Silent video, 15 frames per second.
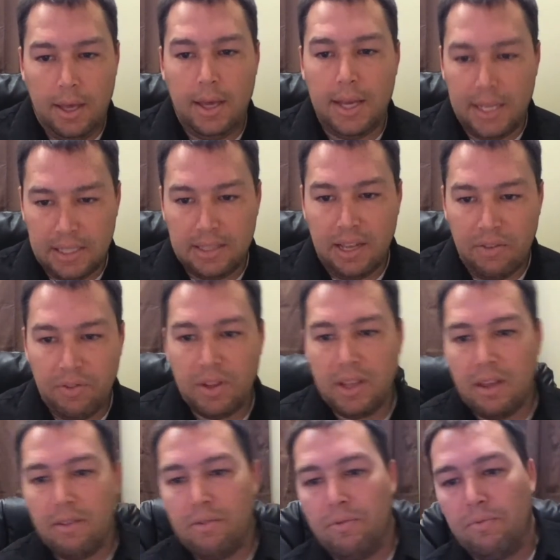it's definitely
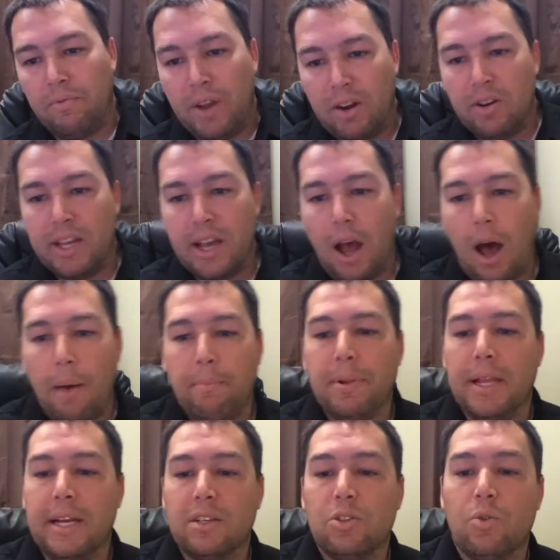a very
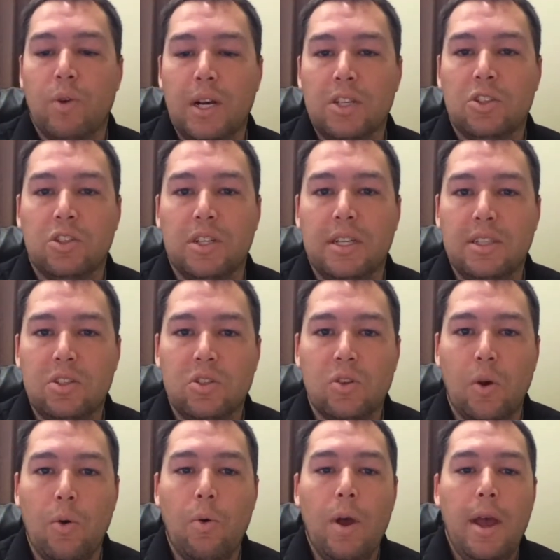complex question. And
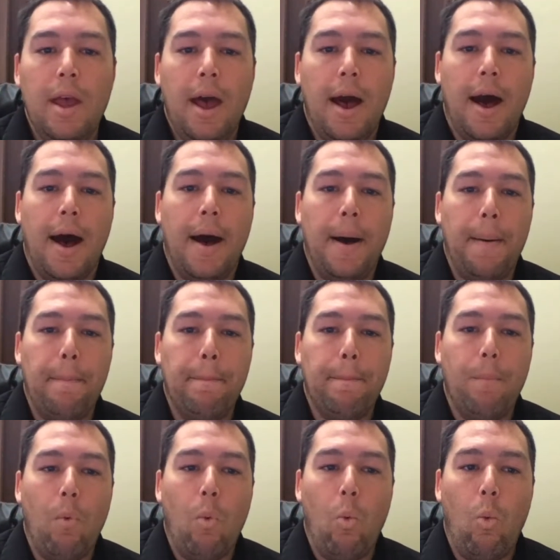so
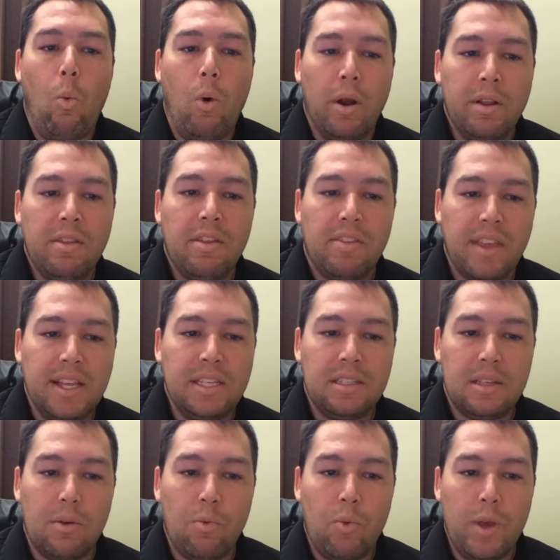one of the things
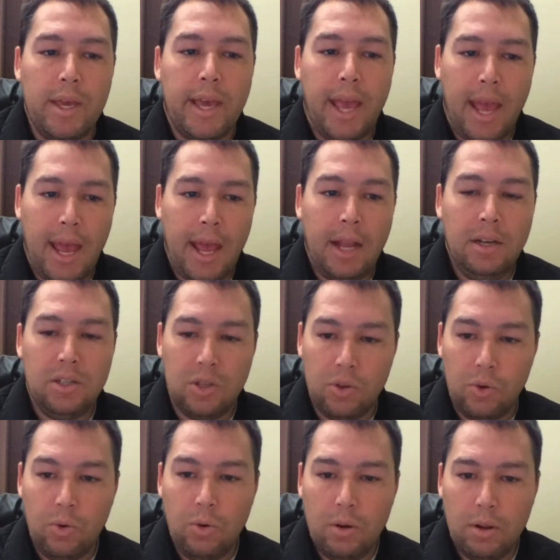that we can
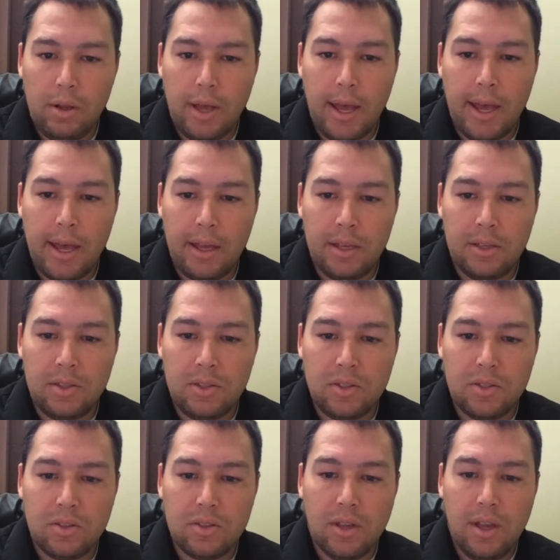do
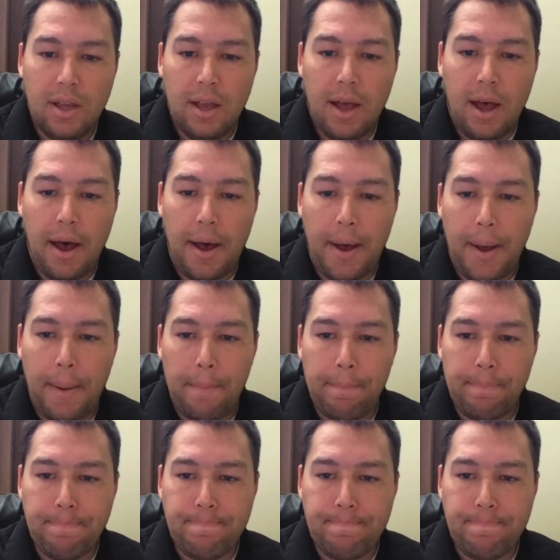as a